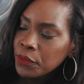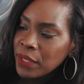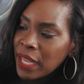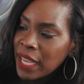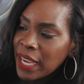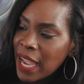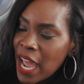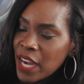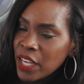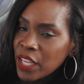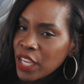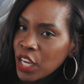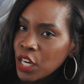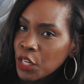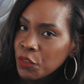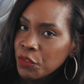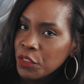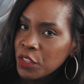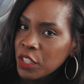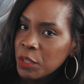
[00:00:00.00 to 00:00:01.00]
like how to
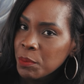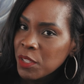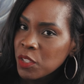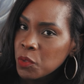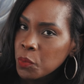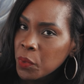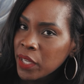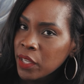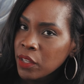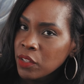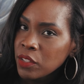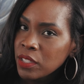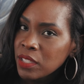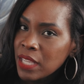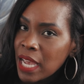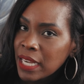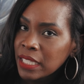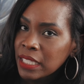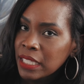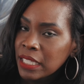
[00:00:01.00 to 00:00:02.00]
care for them as well, just
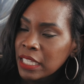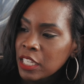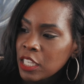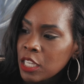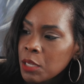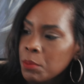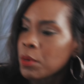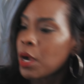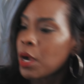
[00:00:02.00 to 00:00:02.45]
how to clean them.